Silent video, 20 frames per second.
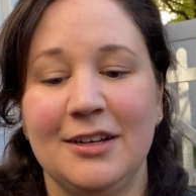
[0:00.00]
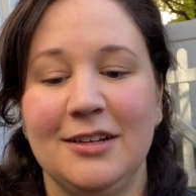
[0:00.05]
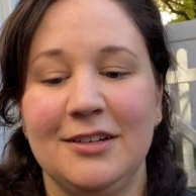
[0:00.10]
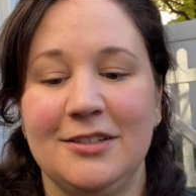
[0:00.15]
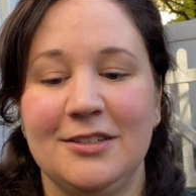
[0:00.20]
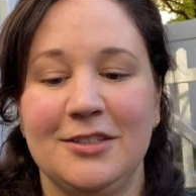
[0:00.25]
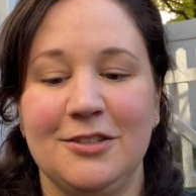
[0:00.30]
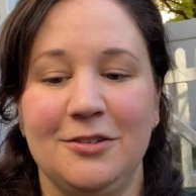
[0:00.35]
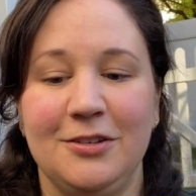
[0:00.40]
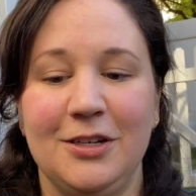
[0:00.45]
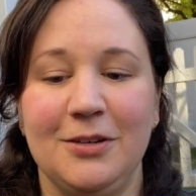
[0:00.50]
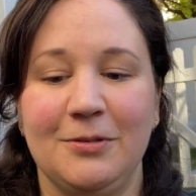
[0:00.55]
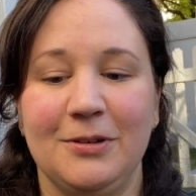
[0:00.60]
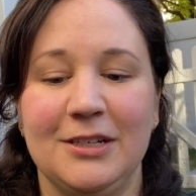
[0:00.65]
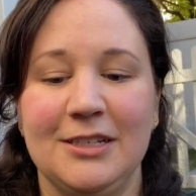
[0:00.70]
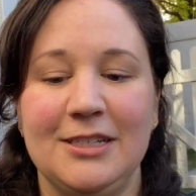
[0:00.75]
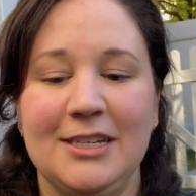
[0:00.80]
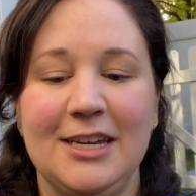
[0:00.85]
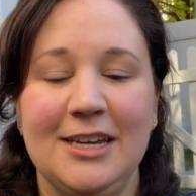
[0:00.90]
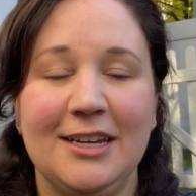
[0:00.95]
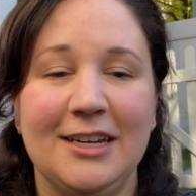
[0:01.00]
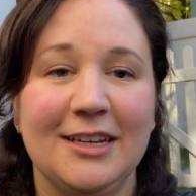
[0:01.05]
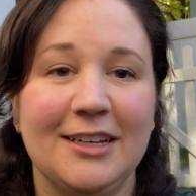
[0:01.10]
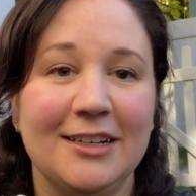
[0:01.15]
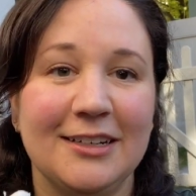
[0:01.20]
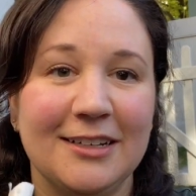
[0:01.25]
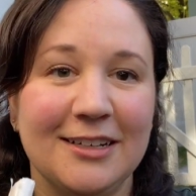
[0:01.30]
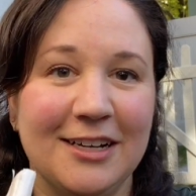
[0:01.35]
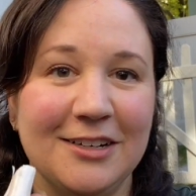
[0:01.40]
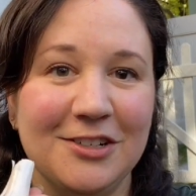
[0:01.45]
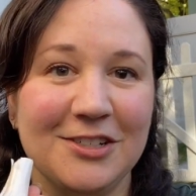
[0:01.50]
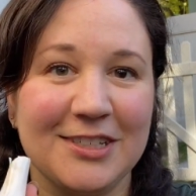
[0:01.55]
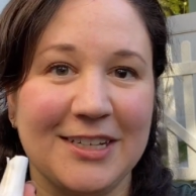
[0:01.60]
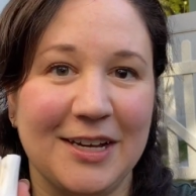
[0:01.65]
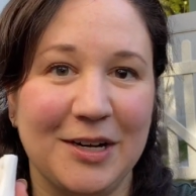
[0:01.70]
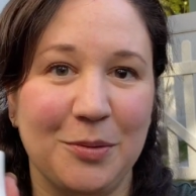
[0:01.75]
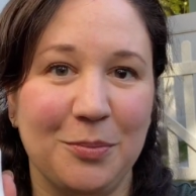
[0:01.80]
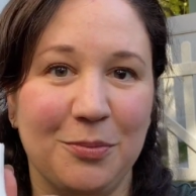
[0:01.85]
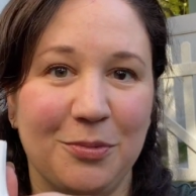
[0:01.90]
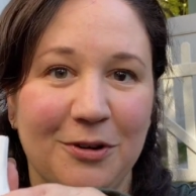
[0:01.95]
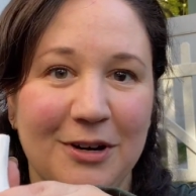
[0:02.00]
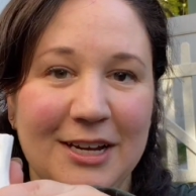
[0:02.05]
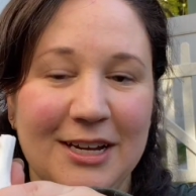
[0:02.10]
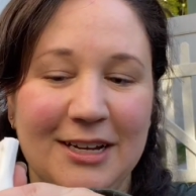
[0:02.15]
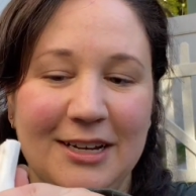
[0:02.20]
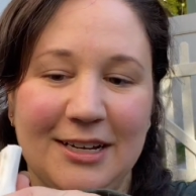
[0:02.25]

So you want to take it and just kind of break.